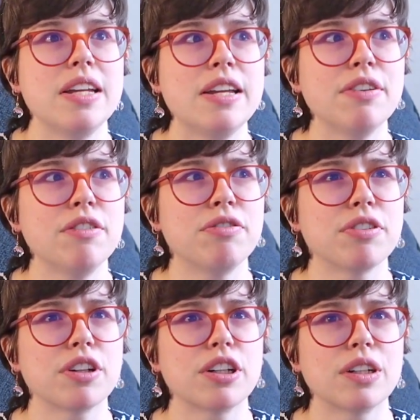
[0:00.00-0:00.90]
even
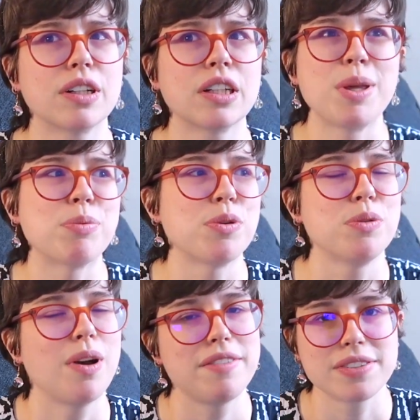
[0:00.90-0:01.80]
for people
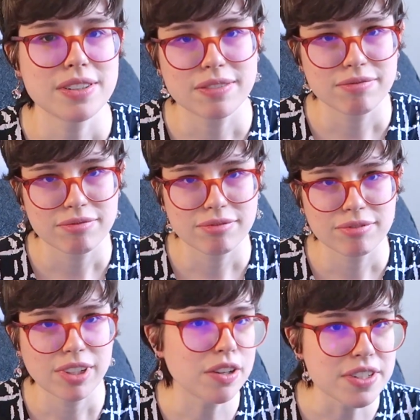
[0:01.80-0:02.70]
who obviously
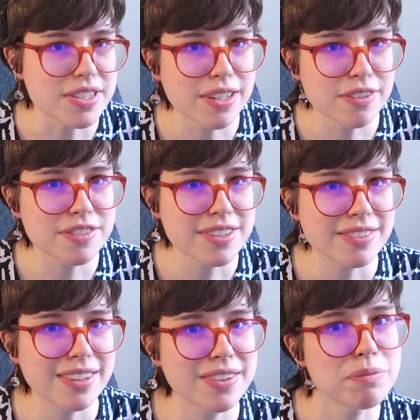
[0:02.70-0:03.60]
none of us lived
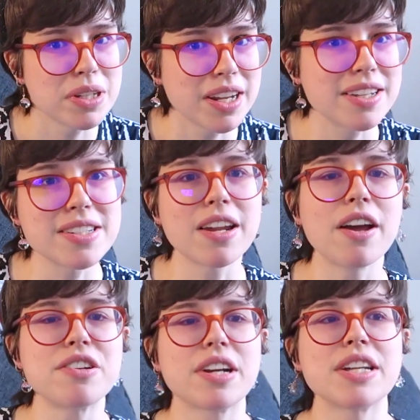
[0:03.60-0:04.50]
in the mid
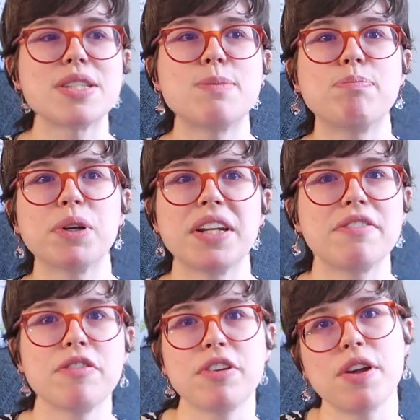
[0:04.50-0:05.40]
1800s, but
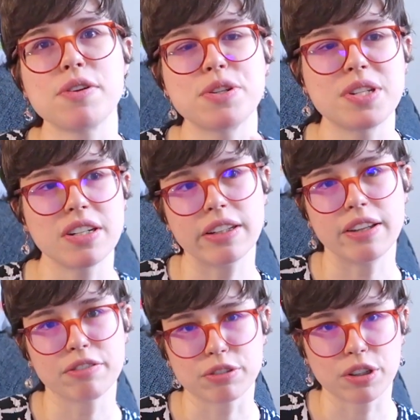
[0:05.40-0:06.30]
even for those who didn't
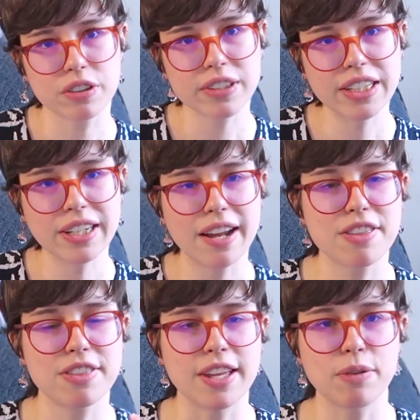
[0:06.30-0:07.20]
live rurally, I
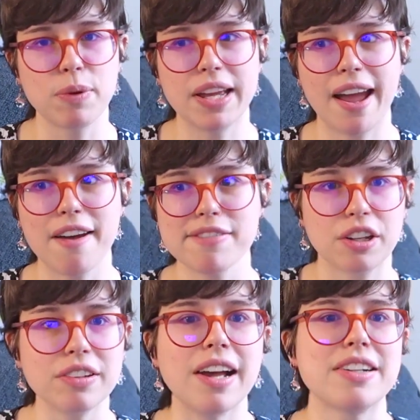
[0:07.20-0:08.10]
think we have
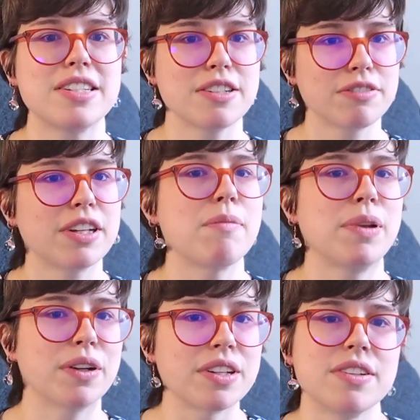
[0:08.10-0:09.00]
collective like
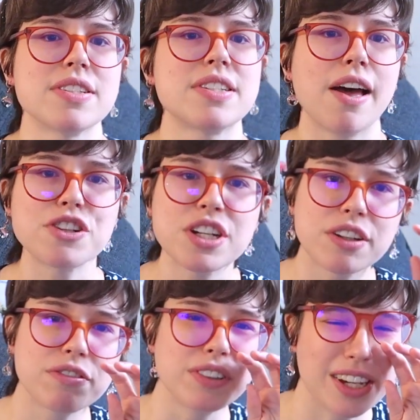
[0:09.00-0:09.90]
American
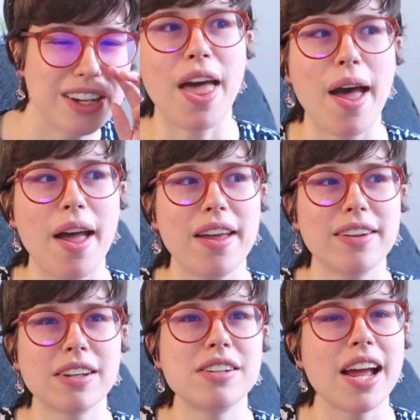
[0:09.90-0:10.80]
nostalgic for like
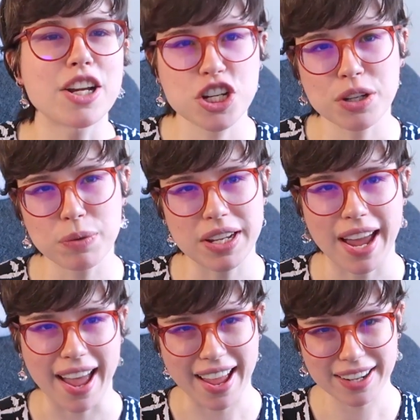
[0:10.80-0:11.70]
that connection we
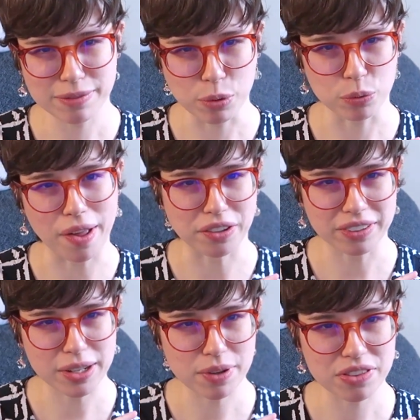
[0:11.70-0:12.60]
had more
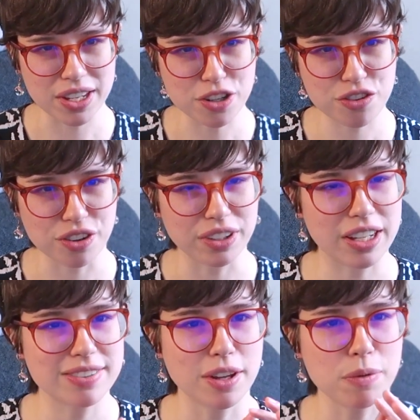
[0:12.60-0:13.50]
readily with nature.
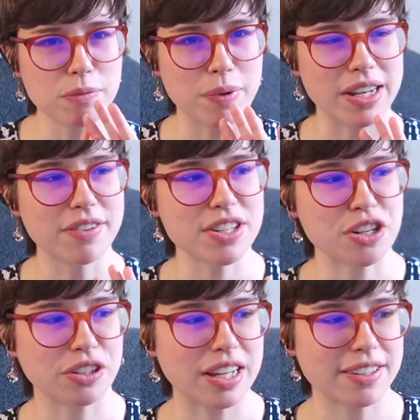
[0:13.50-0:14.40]
Like so many of us
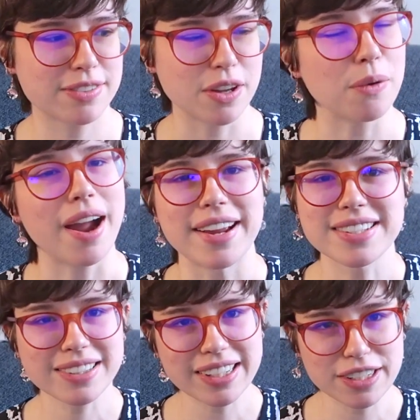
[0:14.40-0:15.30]
are like so
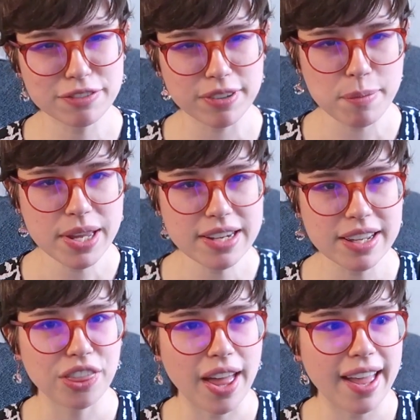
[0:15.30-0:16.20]
isolated from it
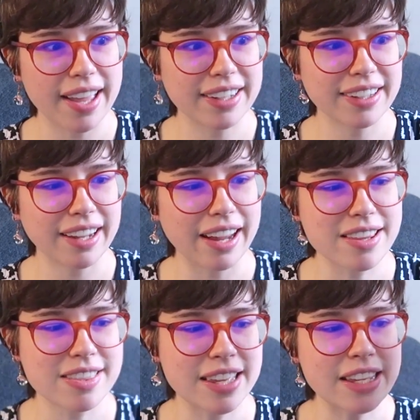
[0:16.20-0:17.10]
that I
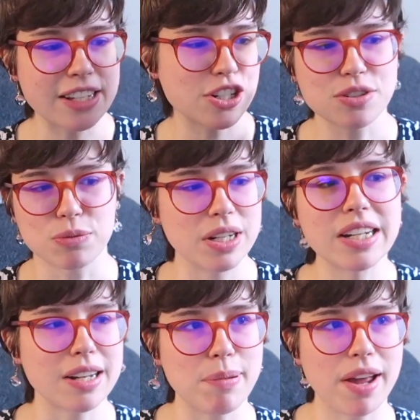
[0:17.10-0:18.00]
think just
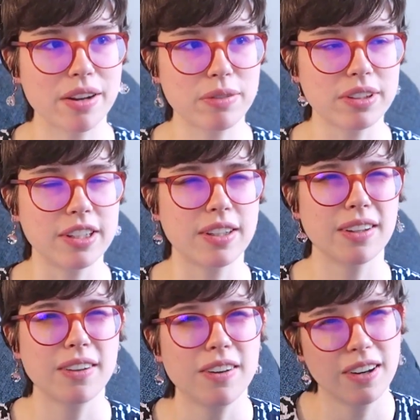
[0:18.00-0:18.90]
reading about it, we're like,
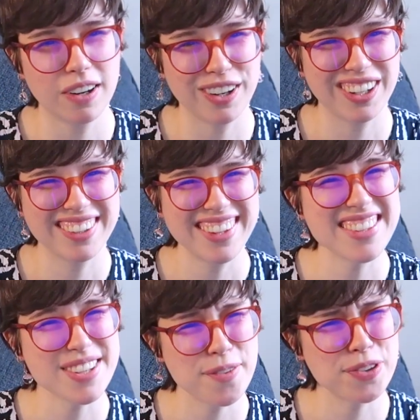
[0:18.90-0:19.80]
oh,
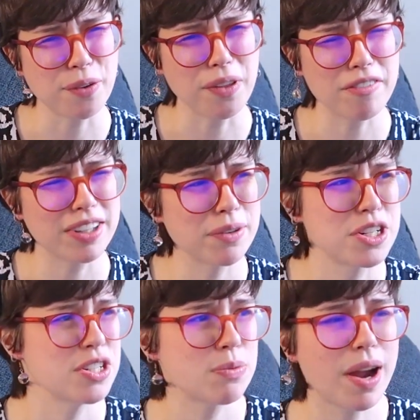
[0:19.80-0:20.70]
that sounds so lovely,
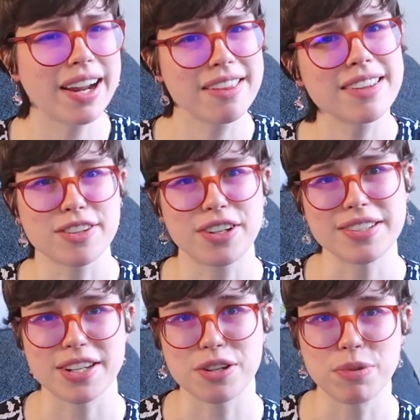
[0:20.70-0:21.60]
which is why I think there
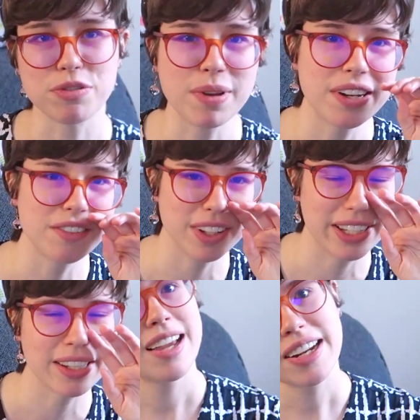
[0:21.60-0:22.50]
is such a movement of
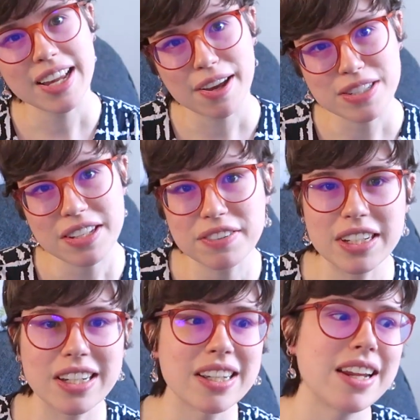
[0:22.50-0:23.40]
like tiny house
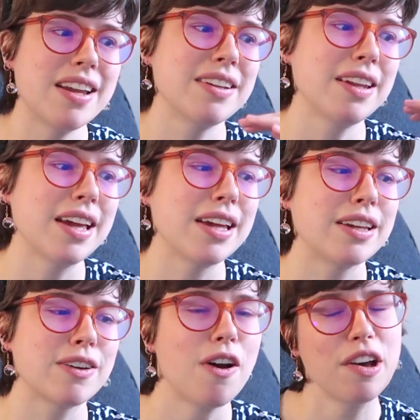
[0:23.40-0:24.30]
living and
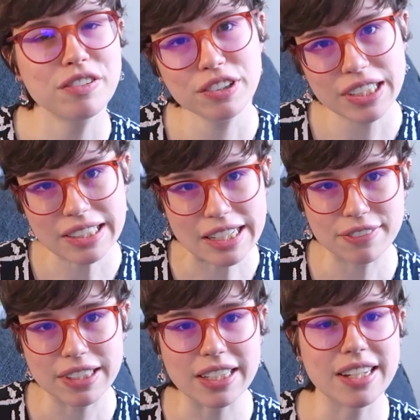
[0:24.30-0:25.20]
like off-grid
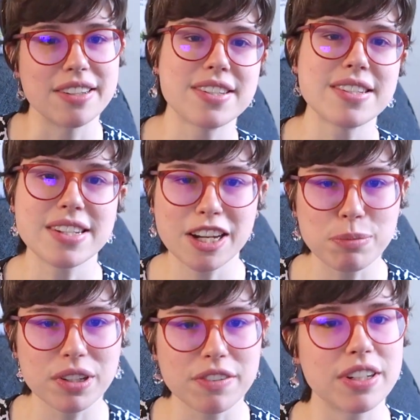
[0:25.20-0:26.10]
living and
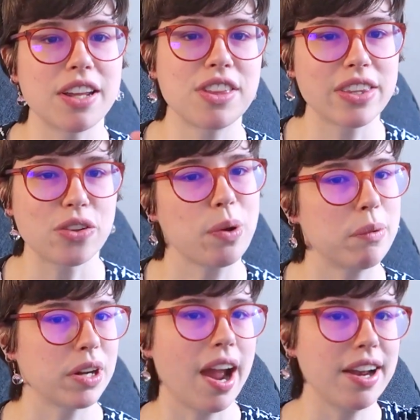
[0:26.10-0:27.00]
sustainable living. I think that's why
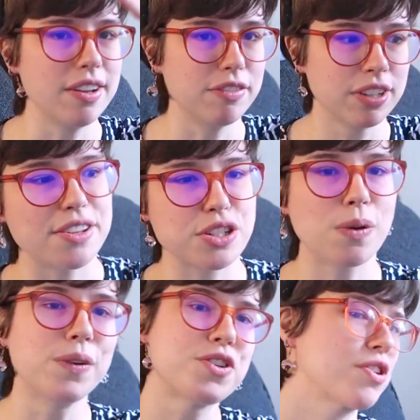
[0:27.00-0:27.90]
we're kind of, as a
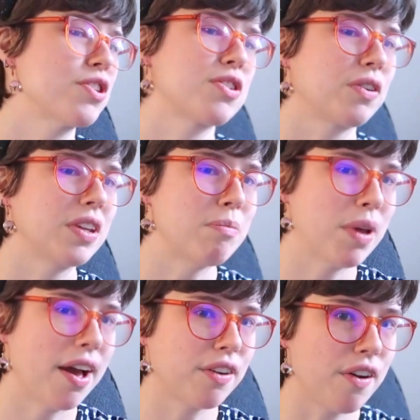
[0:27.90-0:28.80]
culture, circling
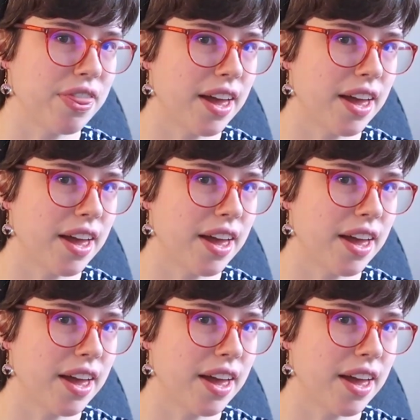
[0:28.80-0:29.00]
back on